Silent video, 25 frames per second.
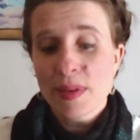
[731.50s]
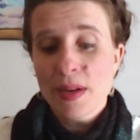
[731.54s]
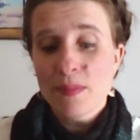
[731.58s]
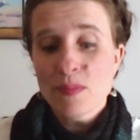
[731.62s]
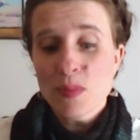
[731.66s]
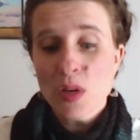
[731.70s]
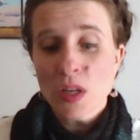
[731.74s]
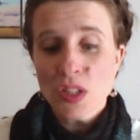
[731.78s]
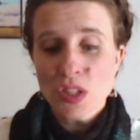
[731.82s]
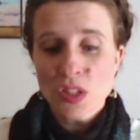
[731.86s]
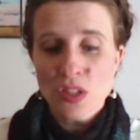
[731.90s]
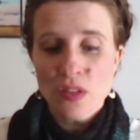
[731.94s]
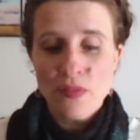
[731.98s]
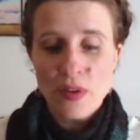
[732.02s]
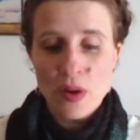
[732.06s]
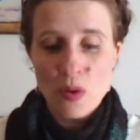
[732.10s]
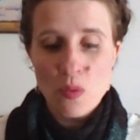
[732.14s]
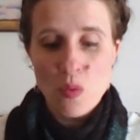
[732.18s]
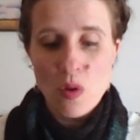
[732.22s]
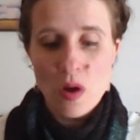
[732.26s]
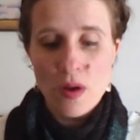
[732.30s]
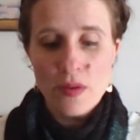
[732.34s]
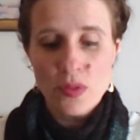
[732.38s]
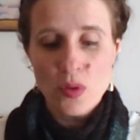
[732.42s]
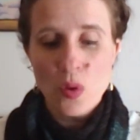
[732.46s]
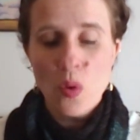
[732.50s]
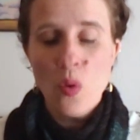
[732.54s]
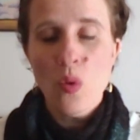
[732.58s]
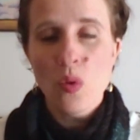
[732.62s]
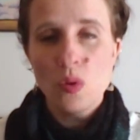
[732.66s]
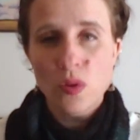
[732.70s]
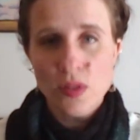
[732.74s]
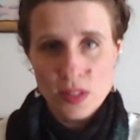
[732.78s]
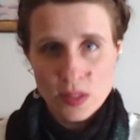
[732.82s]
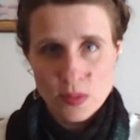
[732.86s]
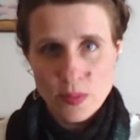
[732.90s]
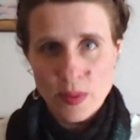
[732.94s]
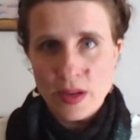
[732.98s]
but I'm not sure if I want the
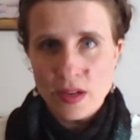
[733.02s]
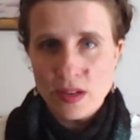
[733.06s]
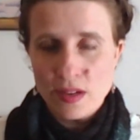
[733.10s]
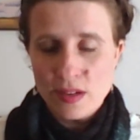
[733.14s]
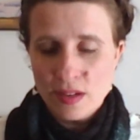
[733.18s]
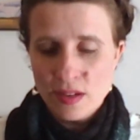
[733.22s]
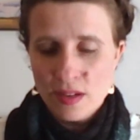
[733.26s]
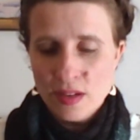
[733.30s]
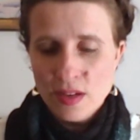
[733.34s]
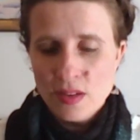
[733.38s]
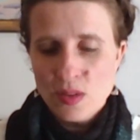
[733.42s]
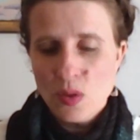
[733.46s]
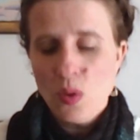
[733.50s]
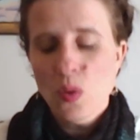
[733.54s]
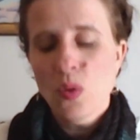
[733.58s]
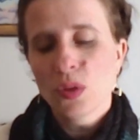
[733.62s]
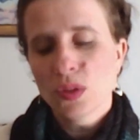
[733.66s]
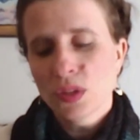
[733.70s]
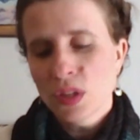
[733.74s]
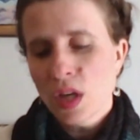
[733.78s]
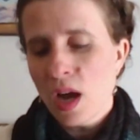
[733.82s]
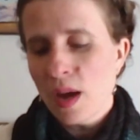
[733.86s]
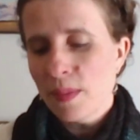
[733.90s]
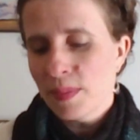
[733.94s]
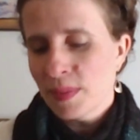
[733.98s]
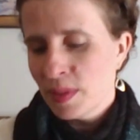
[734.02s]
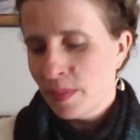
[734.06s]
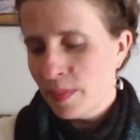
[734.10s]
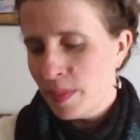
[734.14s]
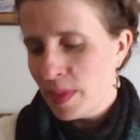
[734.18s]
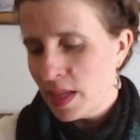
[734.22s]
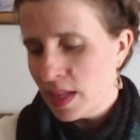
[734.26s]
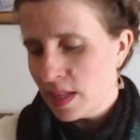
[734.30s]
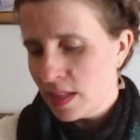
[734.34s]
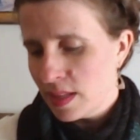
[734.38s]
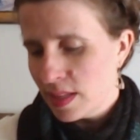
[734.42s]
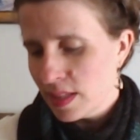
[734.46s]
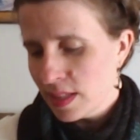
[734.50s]
whole sweater, the whole top to
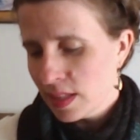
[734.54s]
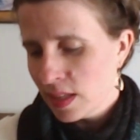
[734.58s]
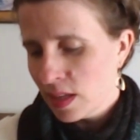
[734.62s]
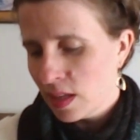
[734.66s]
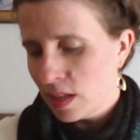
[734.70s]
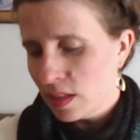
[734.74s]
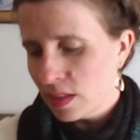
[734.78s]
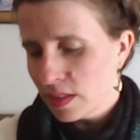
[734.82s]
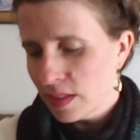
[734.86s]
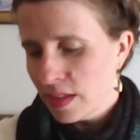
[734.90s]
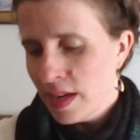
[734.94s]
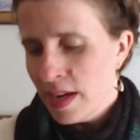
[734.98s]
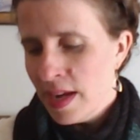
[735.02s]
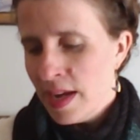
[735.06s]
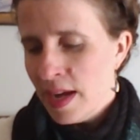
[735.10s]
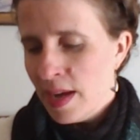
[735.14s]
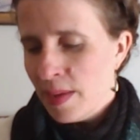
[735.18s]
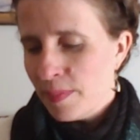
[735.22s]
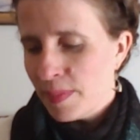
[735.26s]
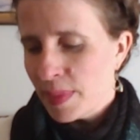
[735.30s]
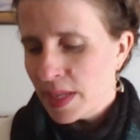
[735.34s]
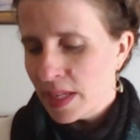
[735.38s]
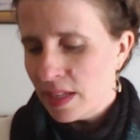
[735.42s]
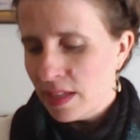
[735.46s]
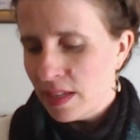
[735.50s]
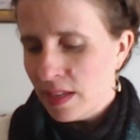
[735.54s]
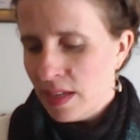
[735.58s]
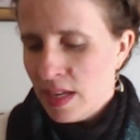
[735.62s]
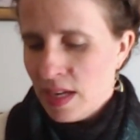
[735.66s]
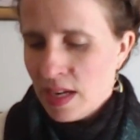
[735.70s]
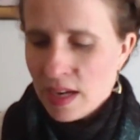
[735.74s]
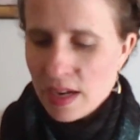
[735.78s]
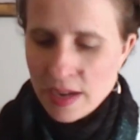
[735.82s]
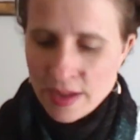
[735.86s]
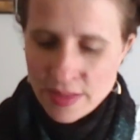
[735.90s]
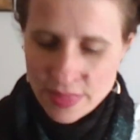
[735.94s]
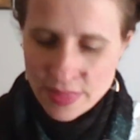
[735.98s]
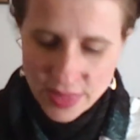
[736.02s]
be in this color. But
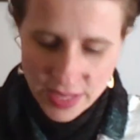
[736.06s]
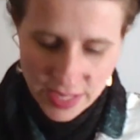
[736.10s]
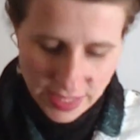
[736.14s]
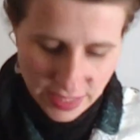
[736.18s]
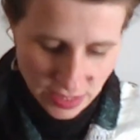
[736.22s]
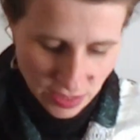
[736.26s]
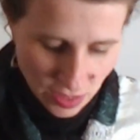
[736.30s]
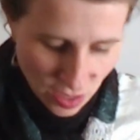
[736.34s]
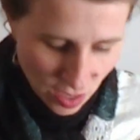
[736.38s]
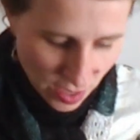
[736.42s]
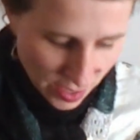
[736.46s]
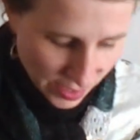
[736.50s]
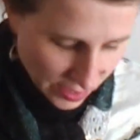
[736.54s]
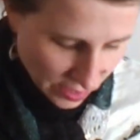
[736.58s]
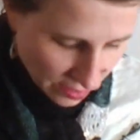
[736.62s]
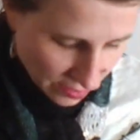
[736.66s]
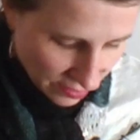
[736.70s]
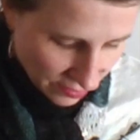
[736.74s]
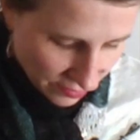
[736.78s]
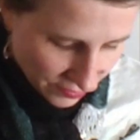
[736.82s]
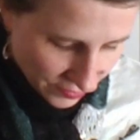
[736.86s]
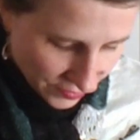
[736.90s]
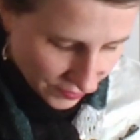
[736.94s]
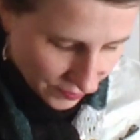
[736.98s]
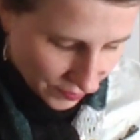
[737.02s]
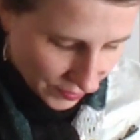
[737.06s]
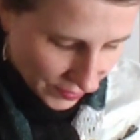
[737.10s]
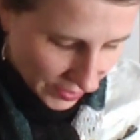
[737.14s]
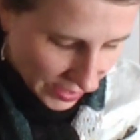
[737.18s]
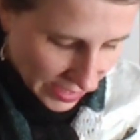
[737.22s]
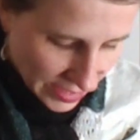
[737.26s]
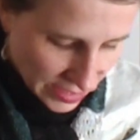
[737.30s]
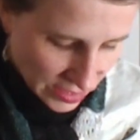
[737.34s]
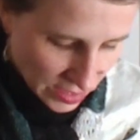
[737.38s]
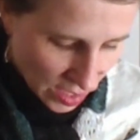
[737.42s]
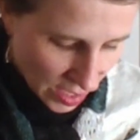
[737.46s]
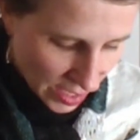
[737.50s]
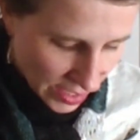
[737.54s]
I think it's kind of
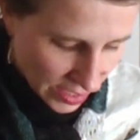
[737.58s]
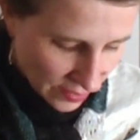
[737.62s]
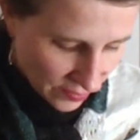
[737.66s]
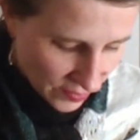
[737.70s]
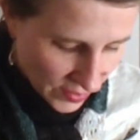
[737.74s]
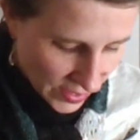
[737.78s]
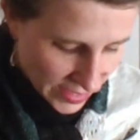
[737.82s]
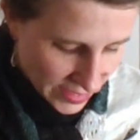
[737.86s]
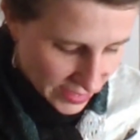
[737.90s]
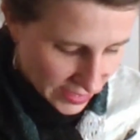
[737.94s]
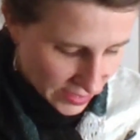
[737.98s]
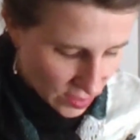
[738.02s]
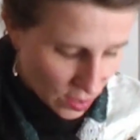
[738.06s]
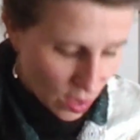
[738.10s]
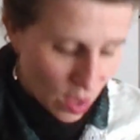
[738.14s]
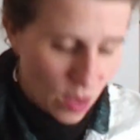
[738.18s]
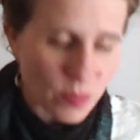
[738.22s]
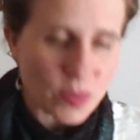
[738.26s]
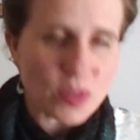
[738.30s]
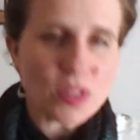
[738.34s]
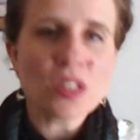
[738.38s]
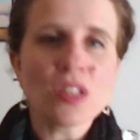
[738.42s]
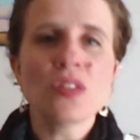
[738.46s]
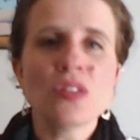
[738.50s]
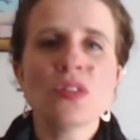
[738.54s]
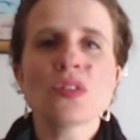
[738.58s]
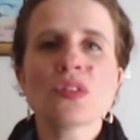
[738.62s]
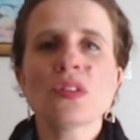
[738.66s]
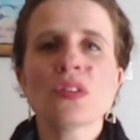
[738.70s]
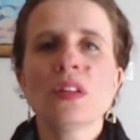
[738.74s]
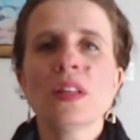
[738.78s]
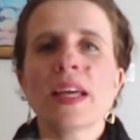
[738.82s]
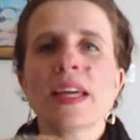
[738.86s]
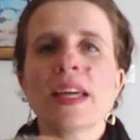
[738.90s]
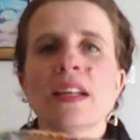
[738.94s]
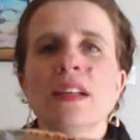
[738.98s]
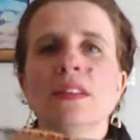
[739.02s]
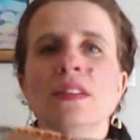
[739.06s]
nice. It's almost a
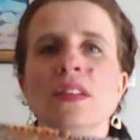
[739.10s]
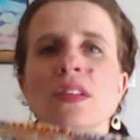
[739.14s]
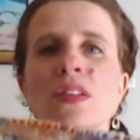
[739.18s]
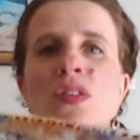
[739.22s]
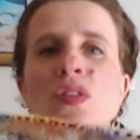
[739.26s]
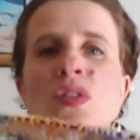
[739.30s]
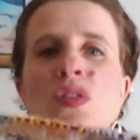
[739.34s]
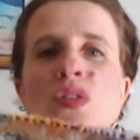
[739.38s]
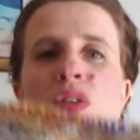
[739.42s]
neutral, and it looks